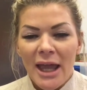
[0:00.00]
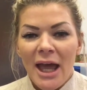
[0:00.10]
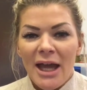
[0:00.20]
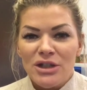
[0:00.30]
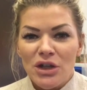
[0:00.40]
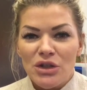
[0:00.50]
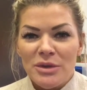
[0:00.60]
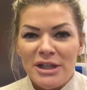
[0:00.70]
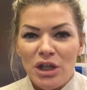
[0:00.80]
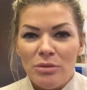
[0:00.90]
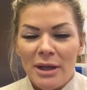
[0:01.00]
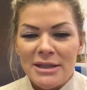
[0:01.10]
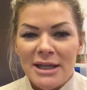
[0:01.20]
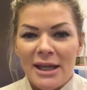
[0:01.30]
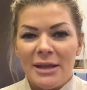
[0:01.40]
and I shall see you
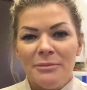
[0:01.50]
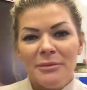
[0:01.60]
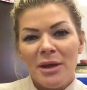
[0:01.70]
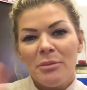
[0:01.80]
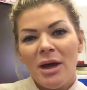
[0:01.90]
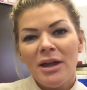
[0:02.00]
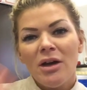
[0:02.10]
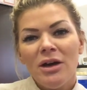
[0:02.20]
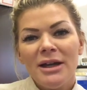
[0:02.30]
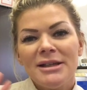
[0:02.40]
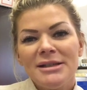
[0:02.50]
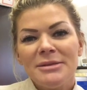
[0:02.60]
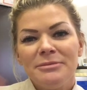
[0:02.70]
Monday. Bye guys.